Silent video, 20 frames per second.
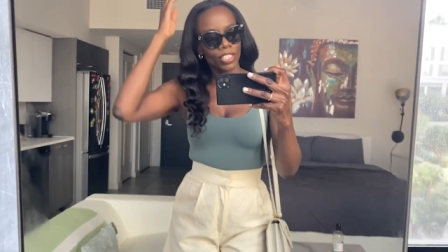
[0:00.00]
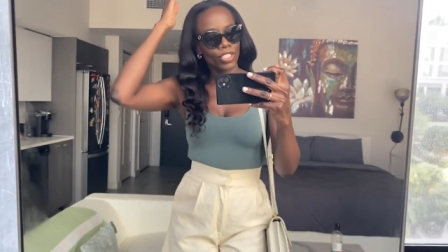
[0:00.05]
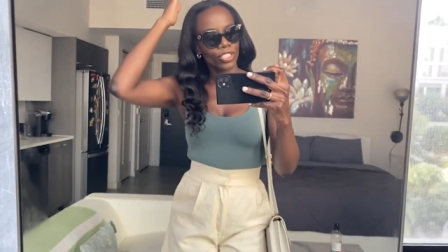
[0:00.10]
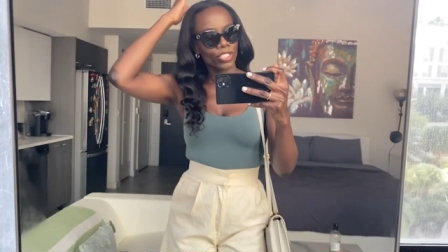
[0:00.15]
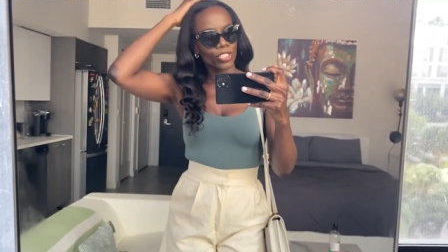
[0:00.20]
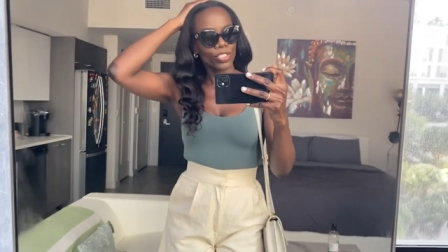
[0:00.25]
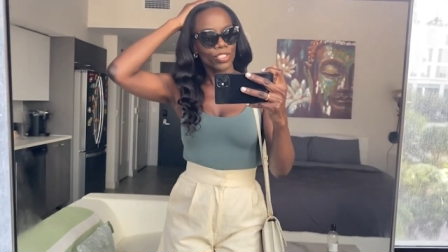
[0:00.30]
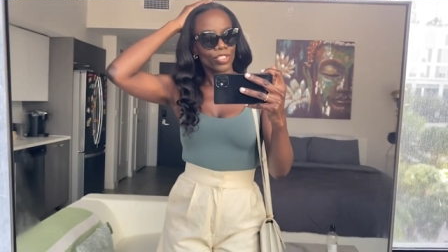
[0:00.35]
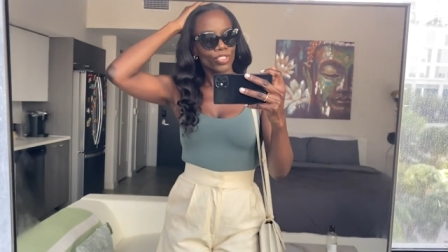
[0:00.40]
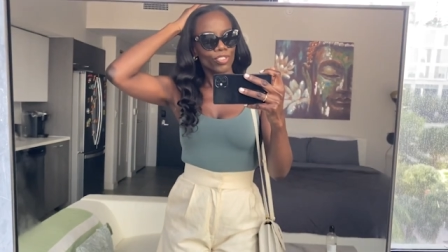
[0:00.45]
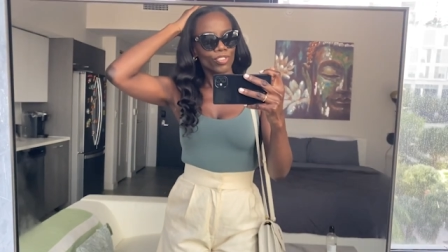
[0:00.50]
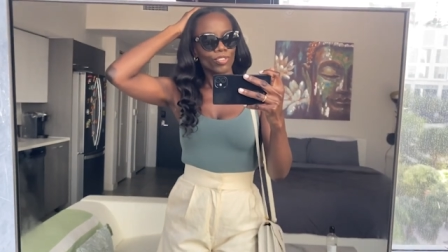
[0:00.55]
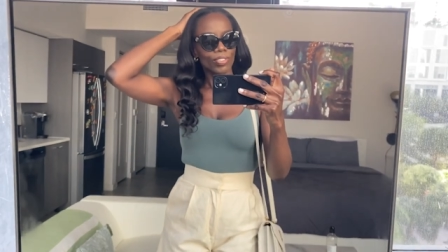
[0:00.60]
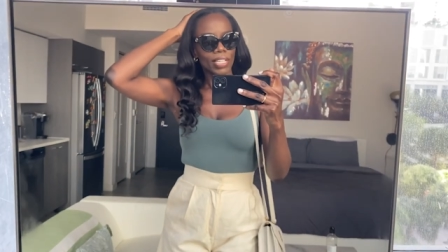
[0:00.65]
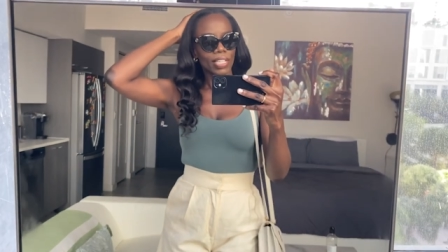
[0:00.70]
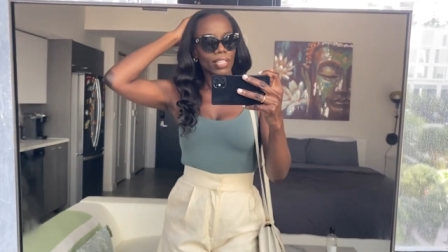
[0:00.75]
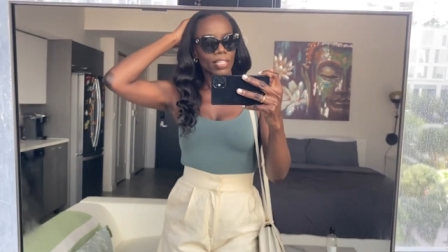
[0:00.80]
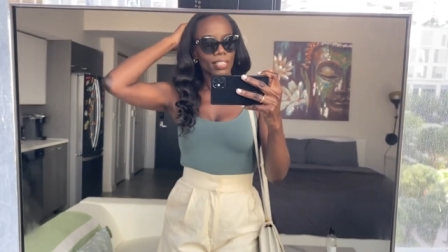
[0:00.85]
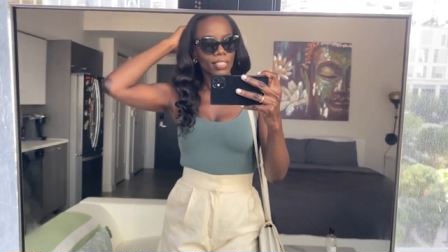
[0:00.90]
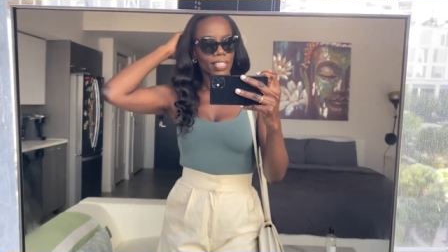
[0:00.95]

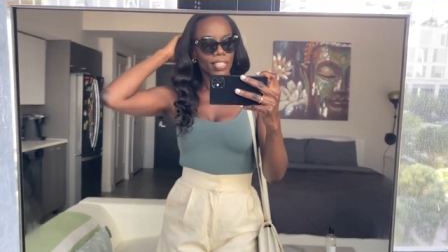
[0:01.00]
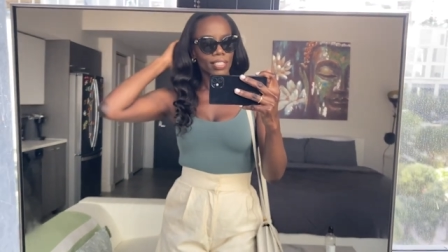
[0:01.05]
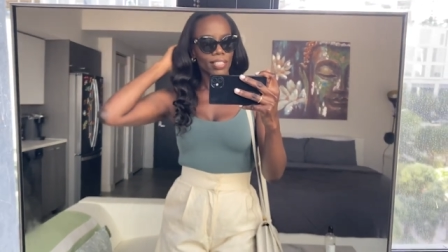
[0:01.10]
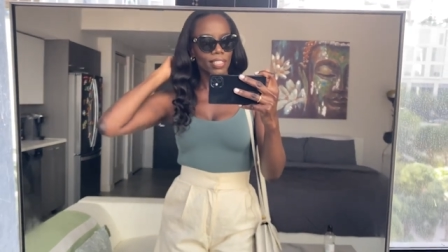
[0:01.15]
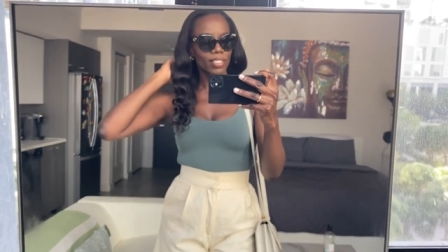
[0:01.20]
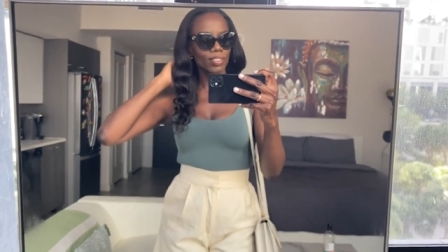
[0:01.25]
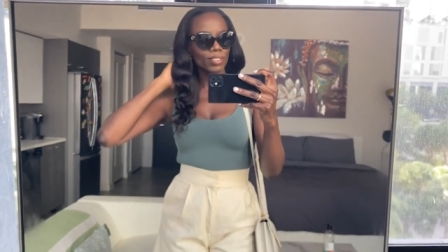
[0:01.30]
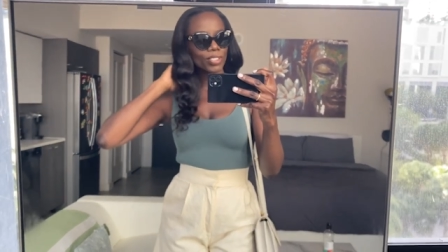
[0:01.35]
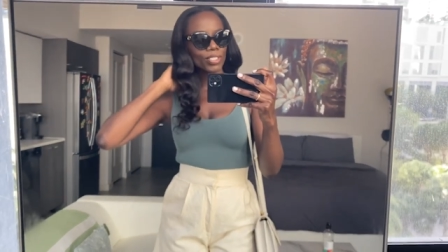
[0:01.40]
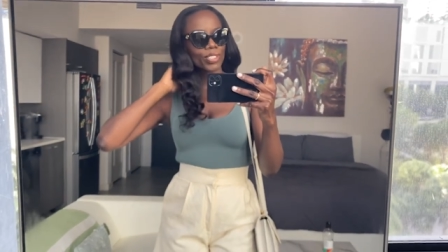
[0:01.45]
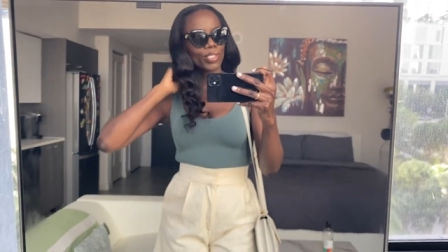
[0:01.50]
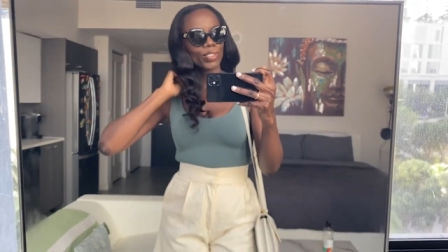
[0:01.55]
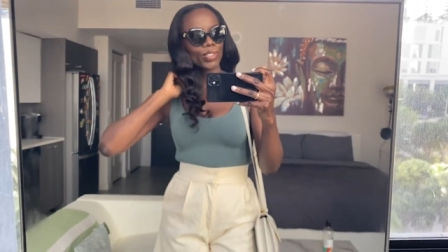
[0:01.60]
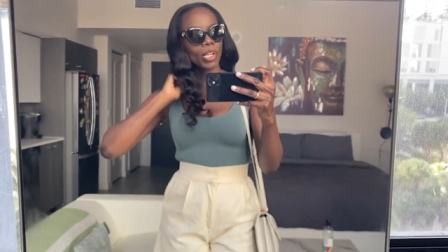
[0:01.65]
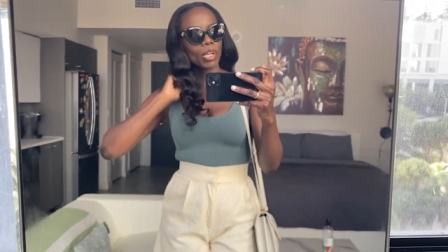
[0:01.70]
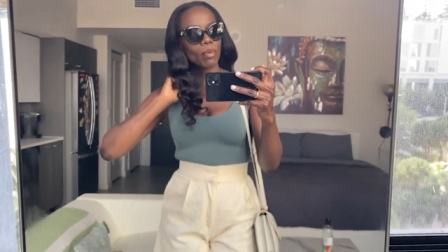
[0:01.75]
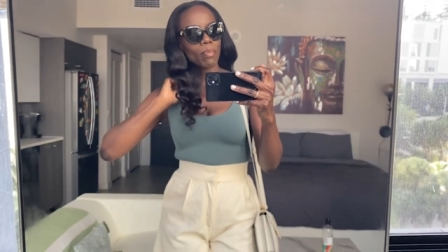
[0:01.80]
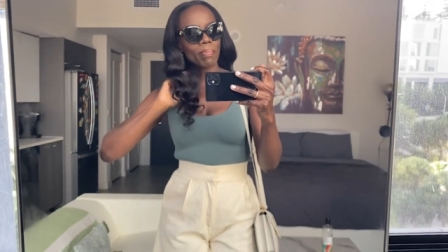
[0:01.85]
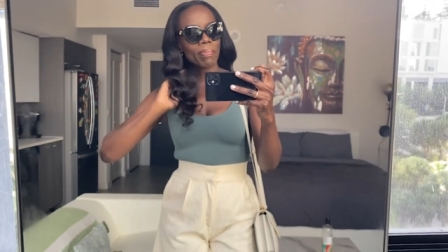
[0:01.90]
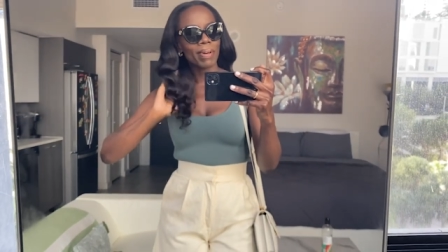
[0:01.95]
straight. Like, it was straight,